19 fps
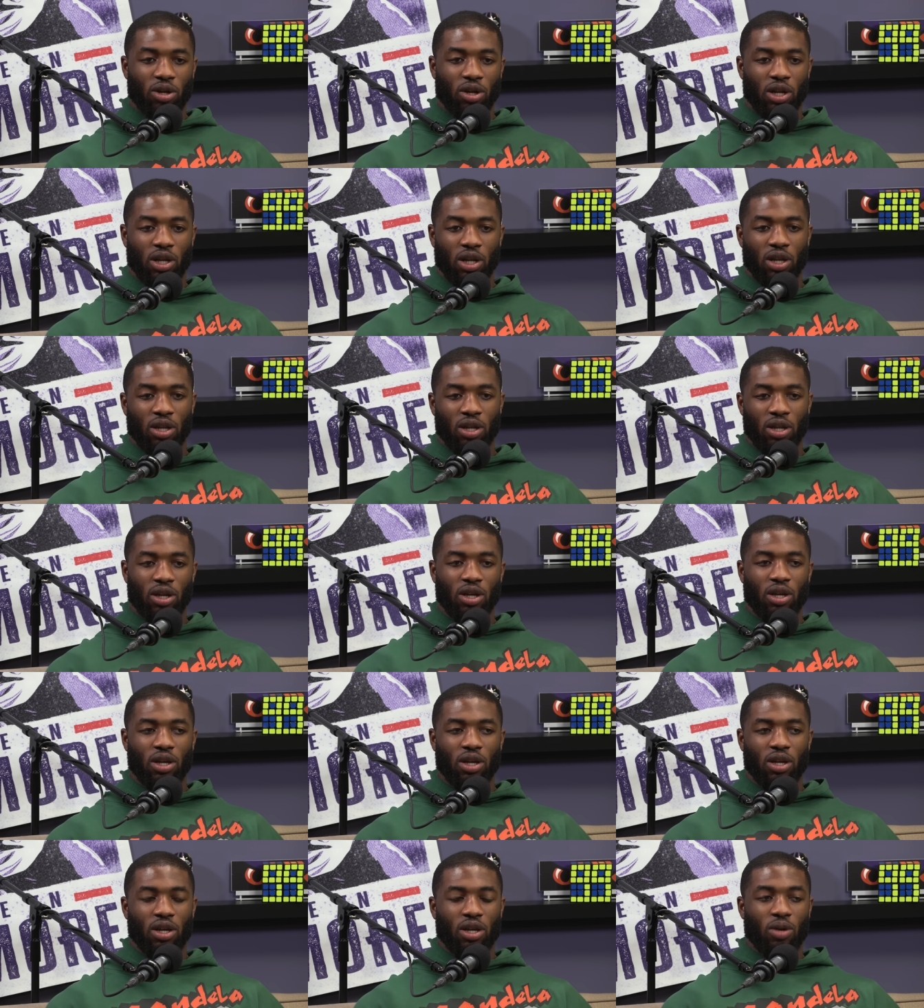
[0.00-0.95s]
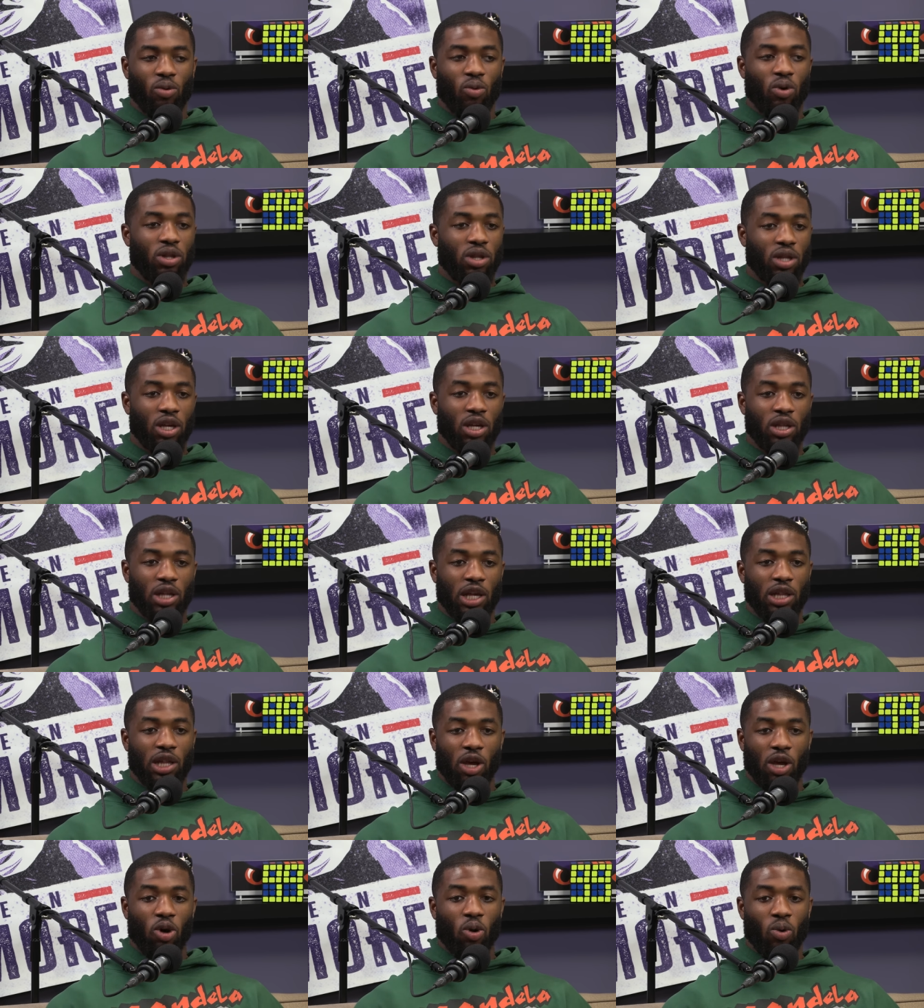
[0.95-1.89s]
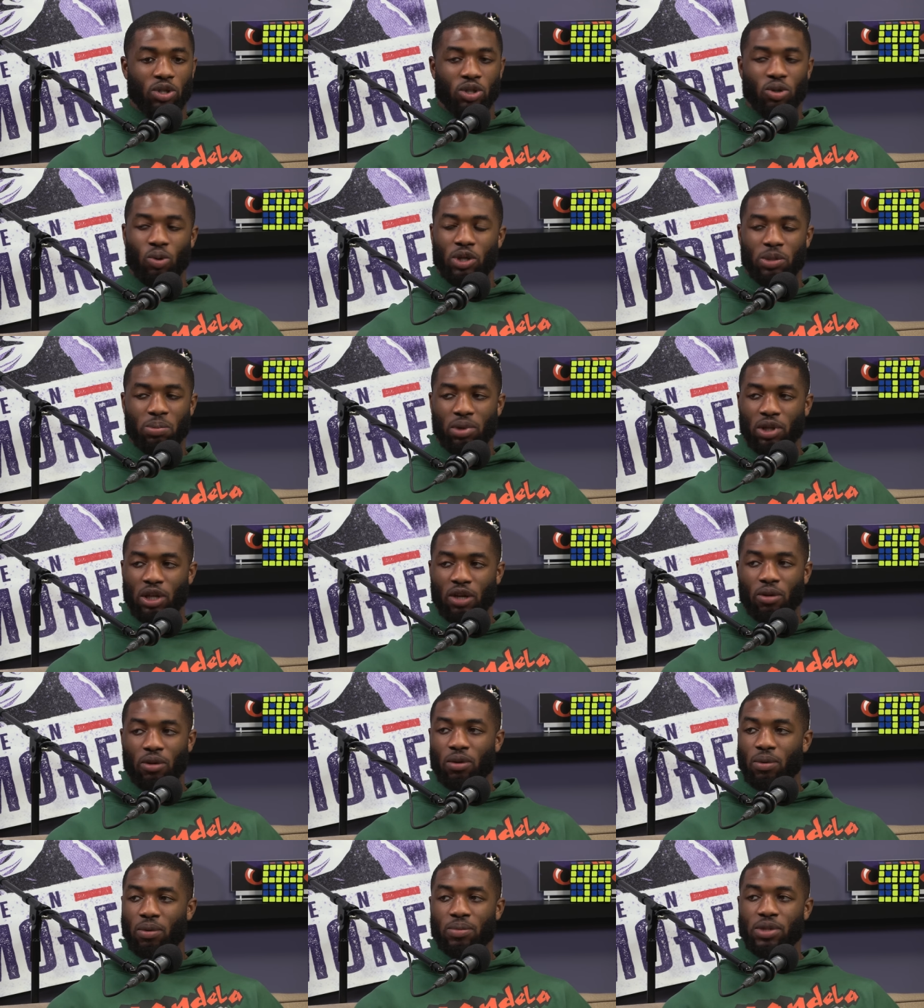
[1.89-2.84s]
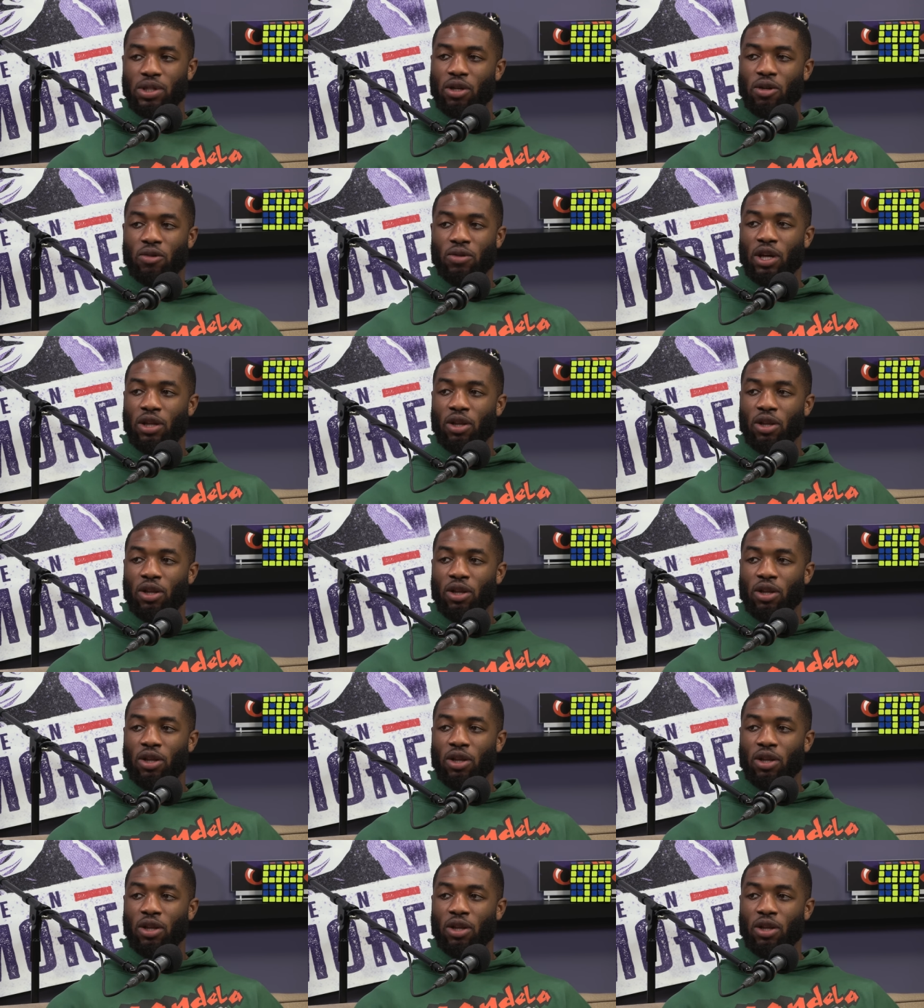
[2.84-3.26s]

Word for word: And then, one thing, like, they always, always believed in themselves.